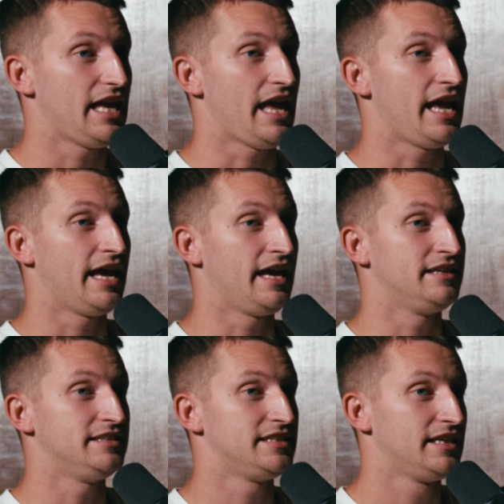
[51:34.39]

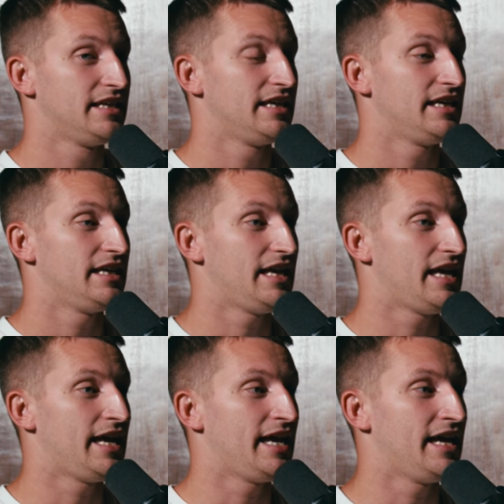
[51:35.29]
And
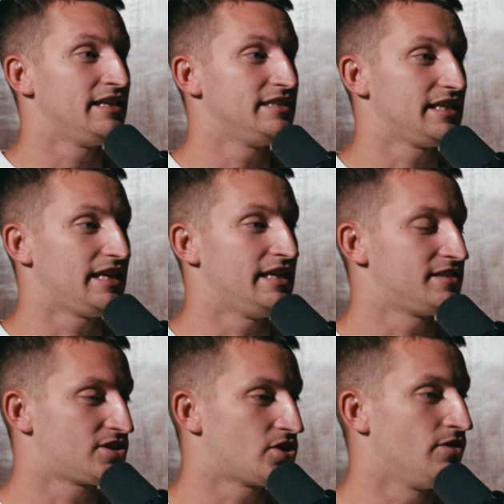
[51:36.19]
his
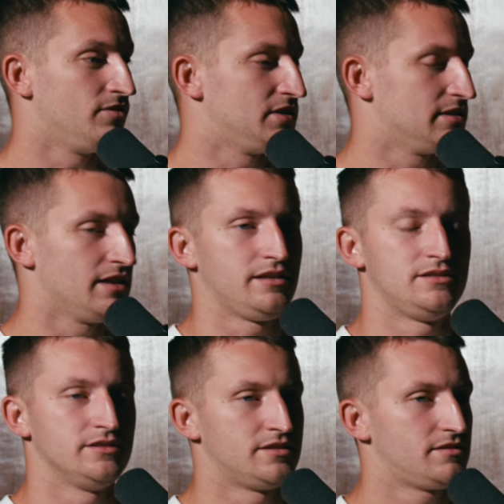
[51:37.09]
tone is like
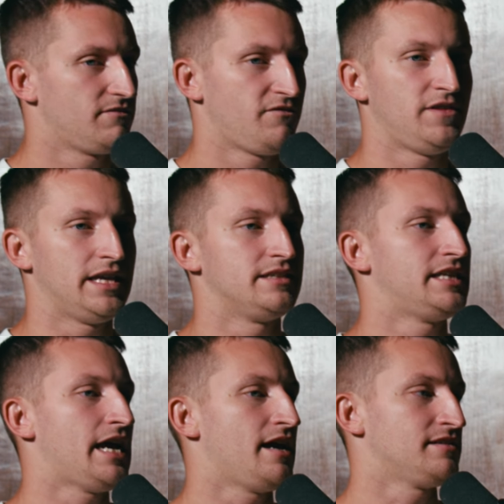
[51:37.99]
just
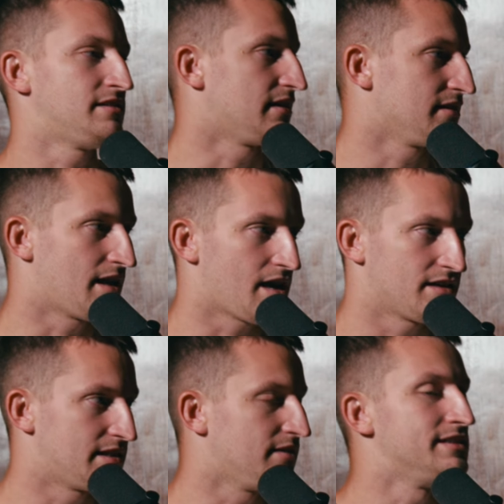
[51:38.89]
fantastic. Like I could
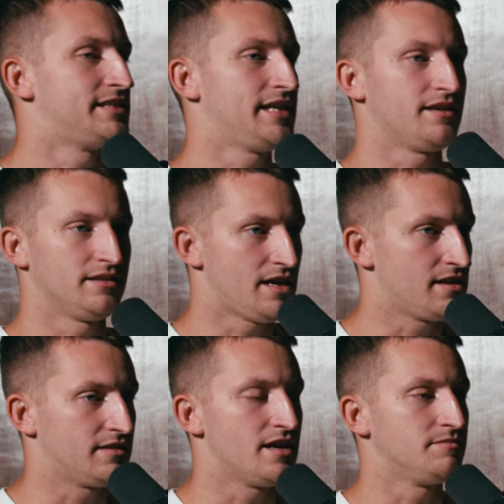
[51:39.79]
tell he's taken a lot
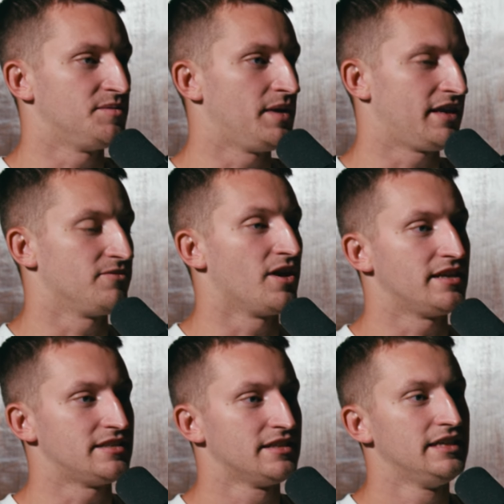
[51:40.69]
of time to make it right.